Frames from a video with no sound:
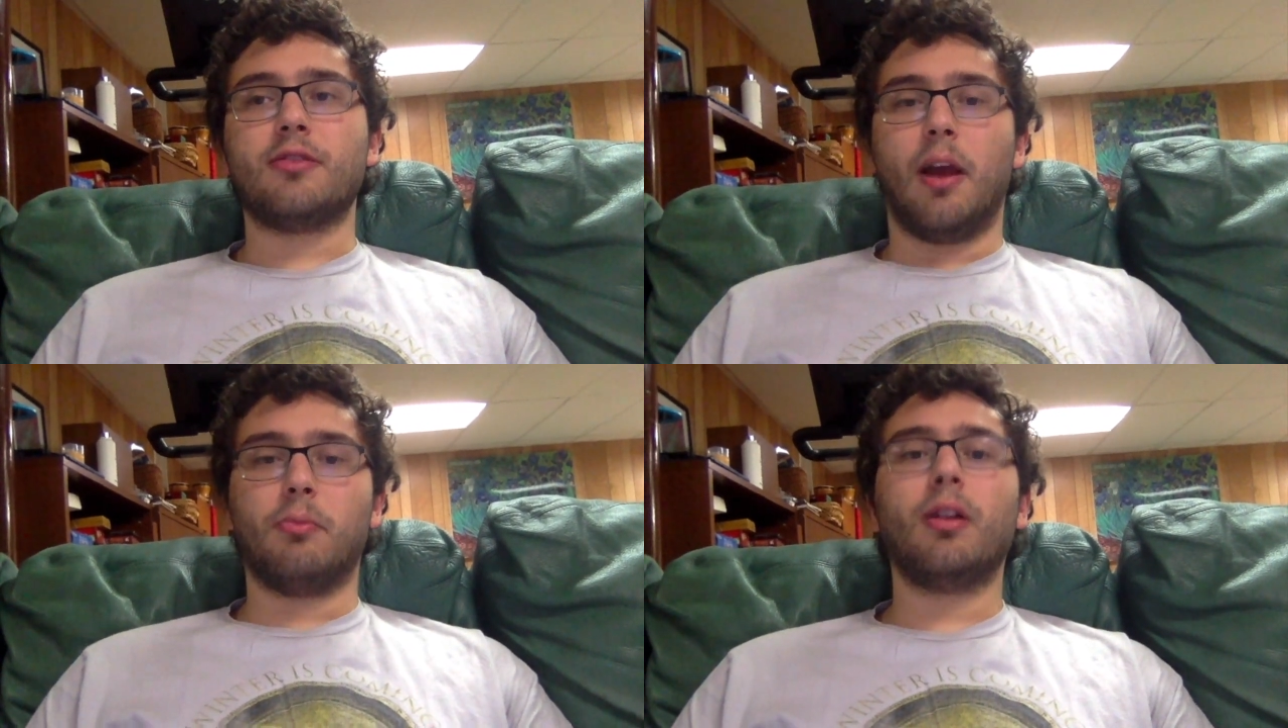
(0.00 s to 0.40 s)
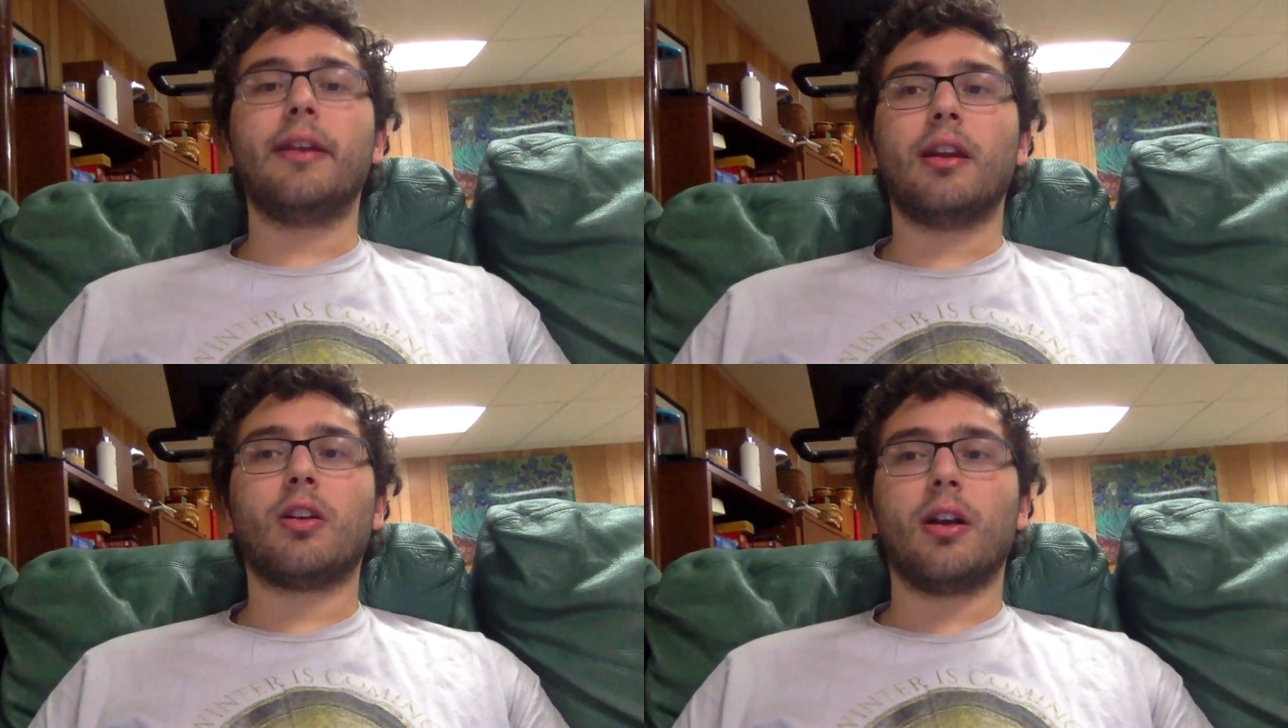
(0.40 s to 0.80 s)
So I'm
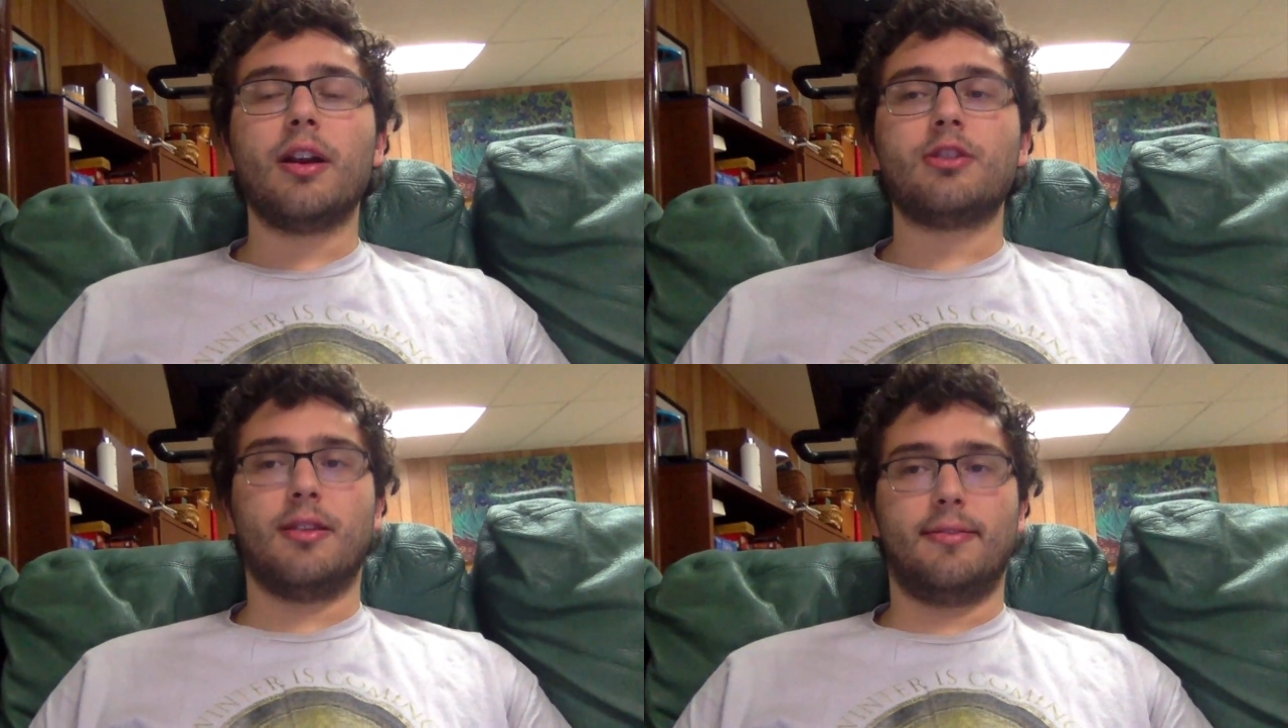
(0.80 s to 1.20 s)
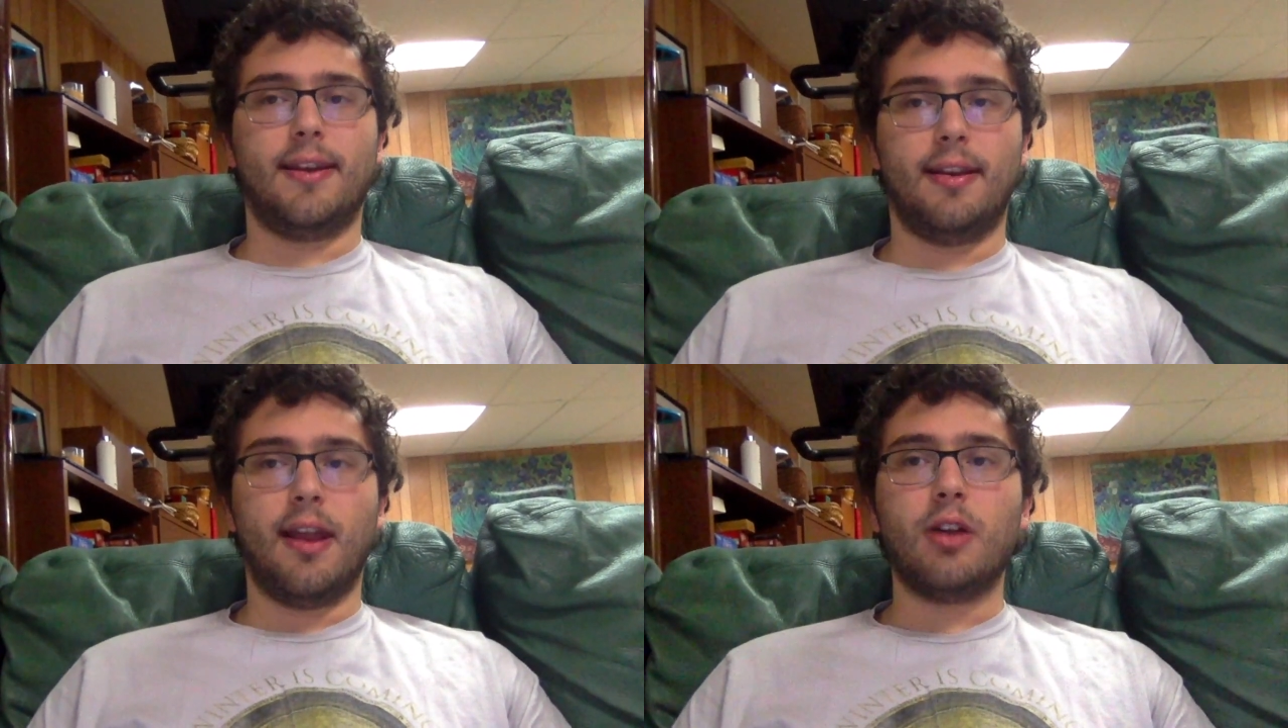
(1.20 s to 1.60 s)
really encouraged that
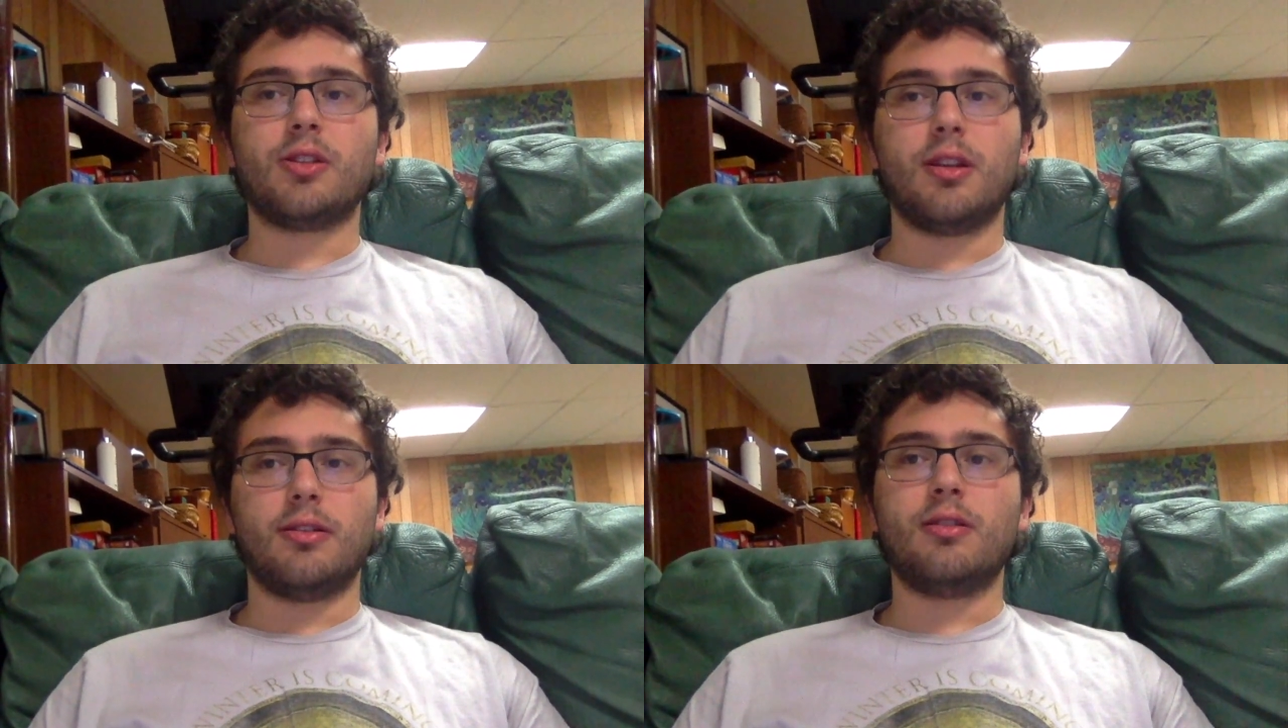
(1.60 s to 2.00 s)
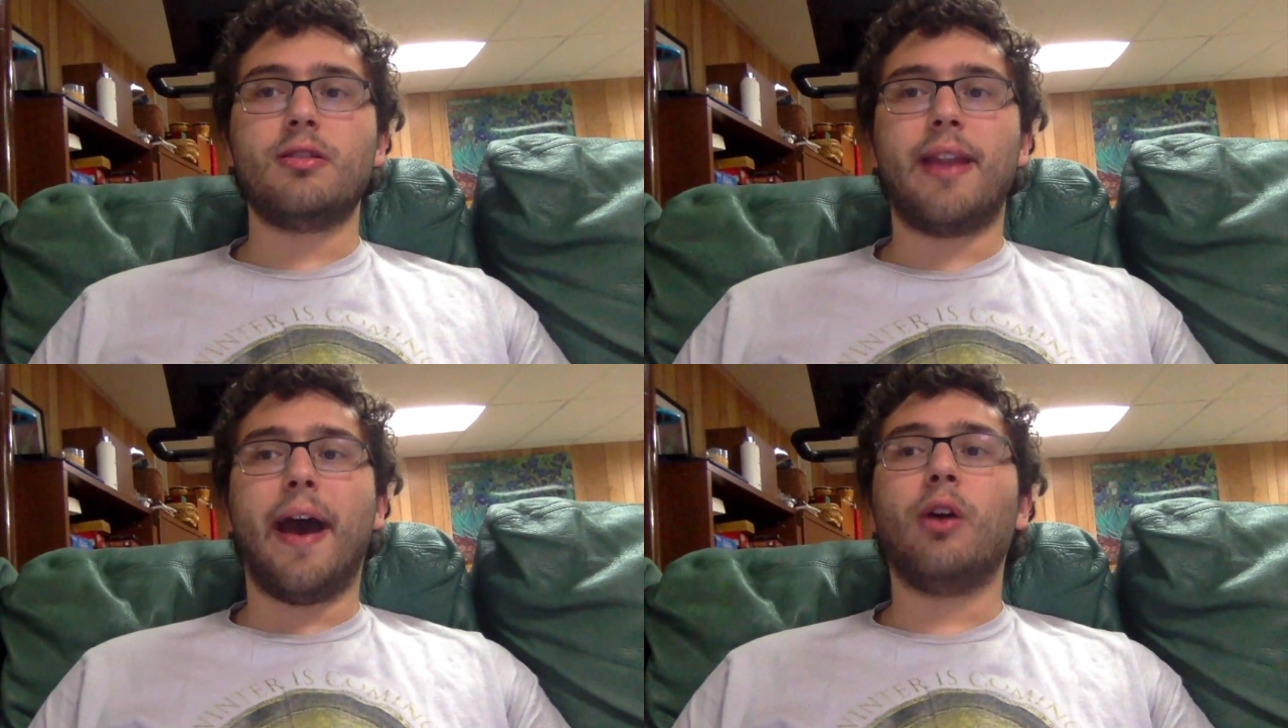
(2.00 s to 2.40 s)
they announce it
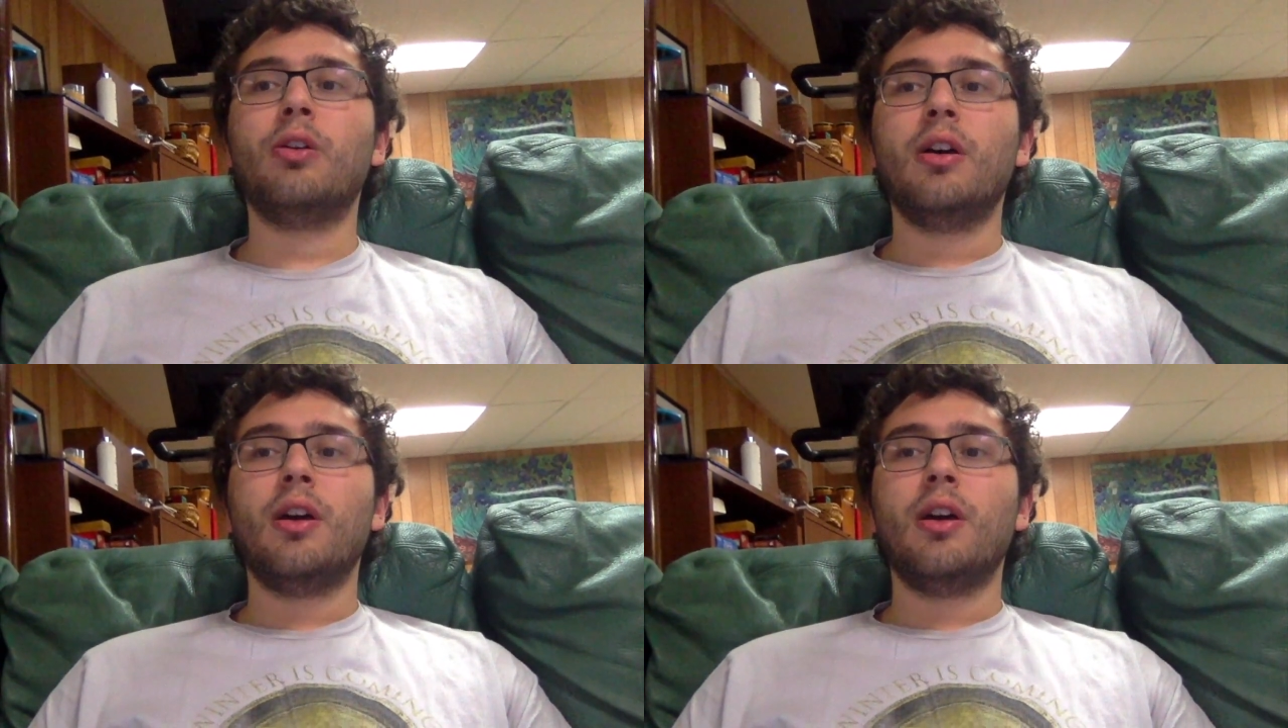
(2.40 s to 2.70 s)
now.